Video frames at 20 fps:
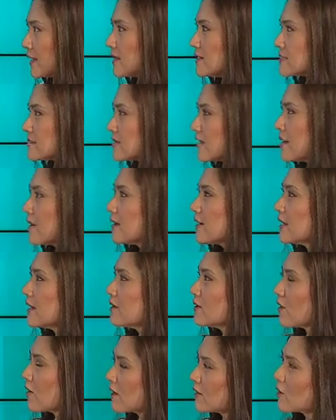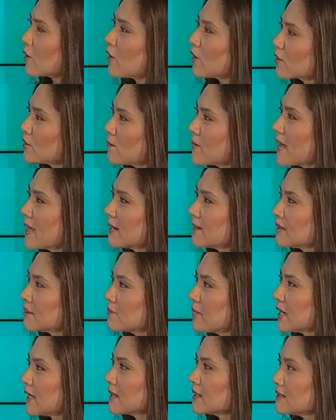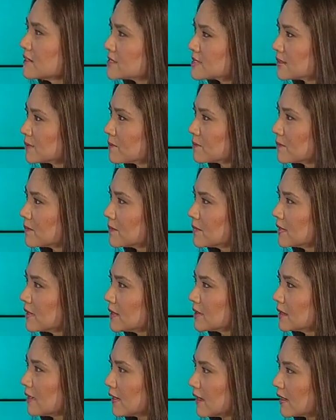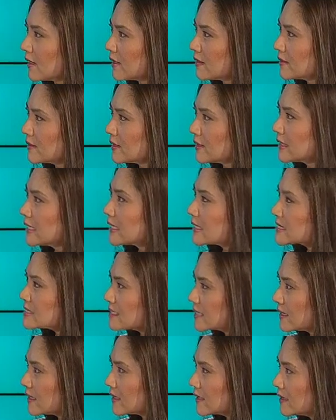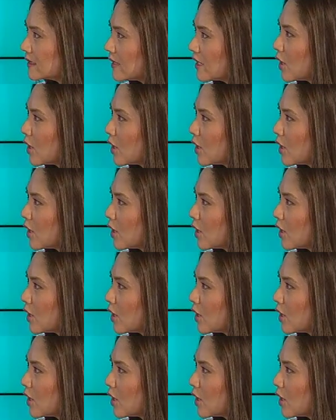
Is there an automatic mechanism that, that kicks in